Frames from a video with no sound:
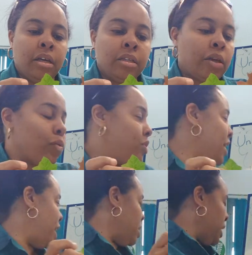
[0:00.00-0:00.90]
So
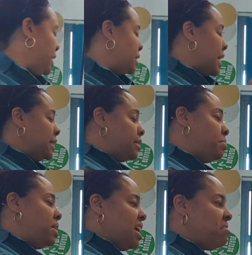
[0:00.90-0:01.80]
there is a
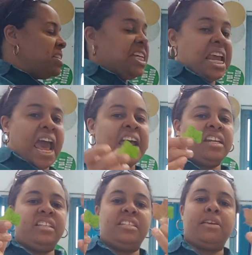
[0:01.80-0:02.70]
similarity and
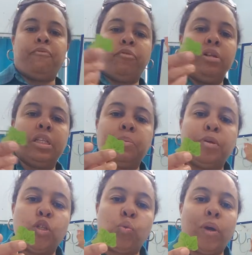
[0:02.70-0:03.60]
a difference
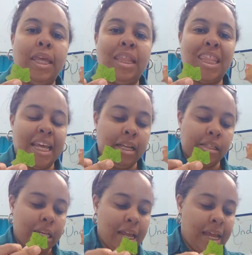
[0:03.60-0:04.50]
between
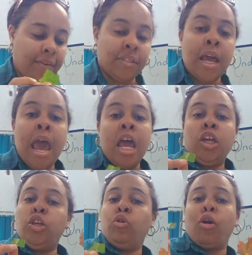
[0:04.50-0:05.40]
these leaves.
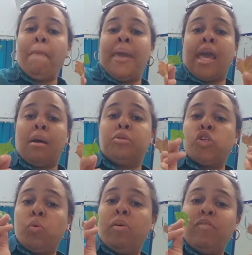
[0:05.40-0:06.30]
You can pick up
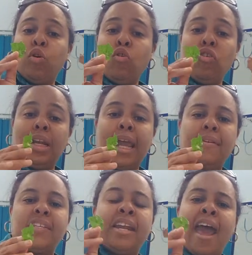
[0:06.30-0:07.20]
2 of your
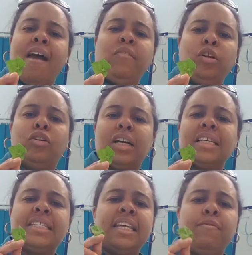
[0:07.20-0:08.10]
leaves and have a look
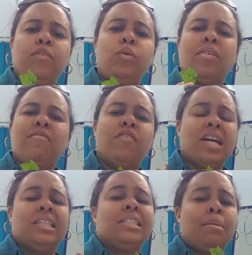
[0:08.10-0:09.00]
and see if you can
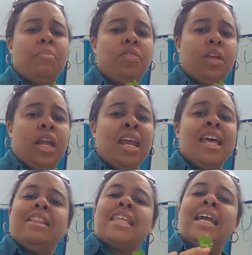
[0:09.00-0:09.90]
find something
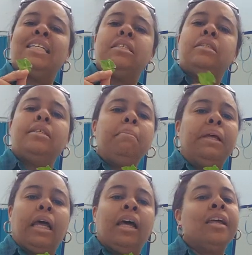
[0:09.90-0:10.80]
that is
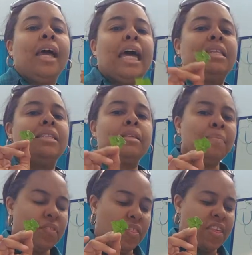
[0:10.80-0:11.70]
similar and
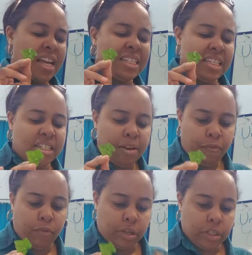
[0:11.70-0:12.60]
something that is
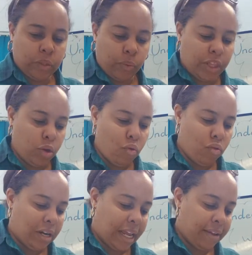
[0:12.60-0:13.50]
different with
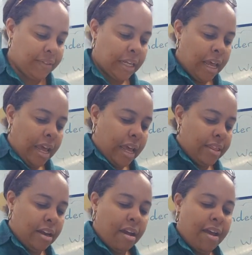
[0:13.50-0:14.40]
your leaves. And
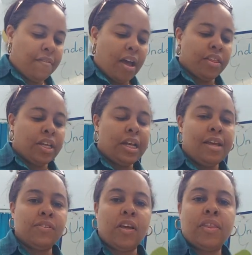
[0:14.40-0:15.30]
then I have other leaves like